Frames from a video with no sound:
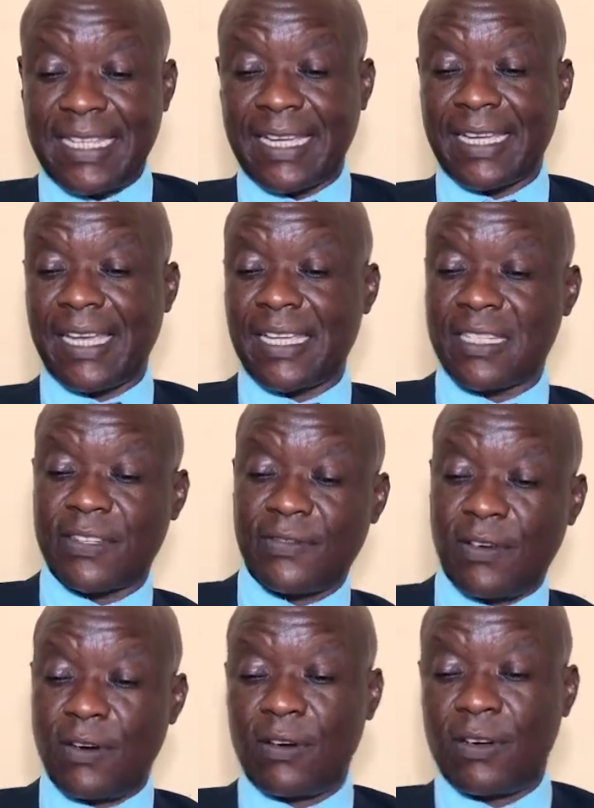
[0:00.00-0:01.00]
the case
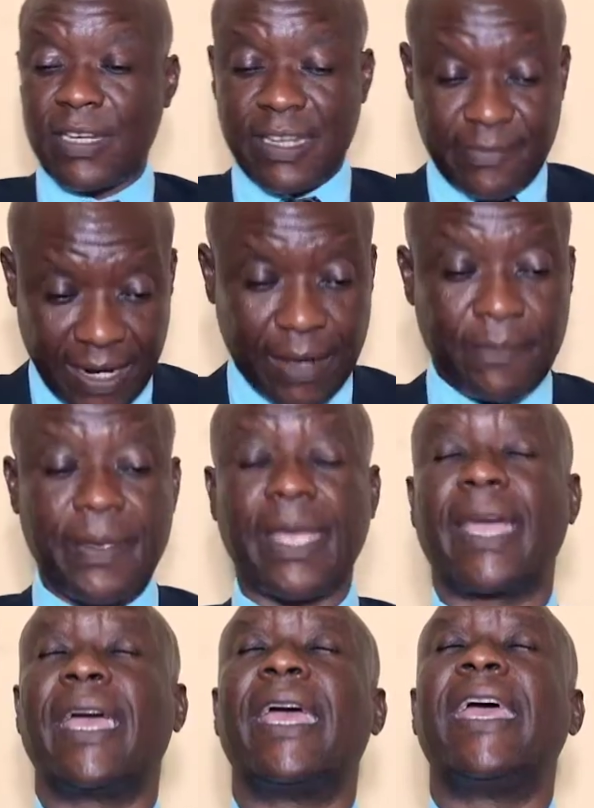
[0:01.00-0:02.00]
for
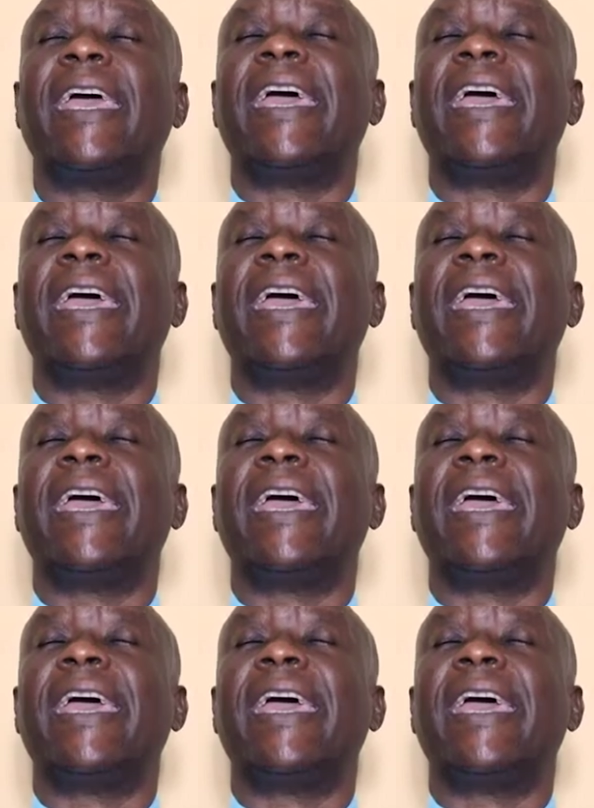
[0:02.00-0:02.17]
developing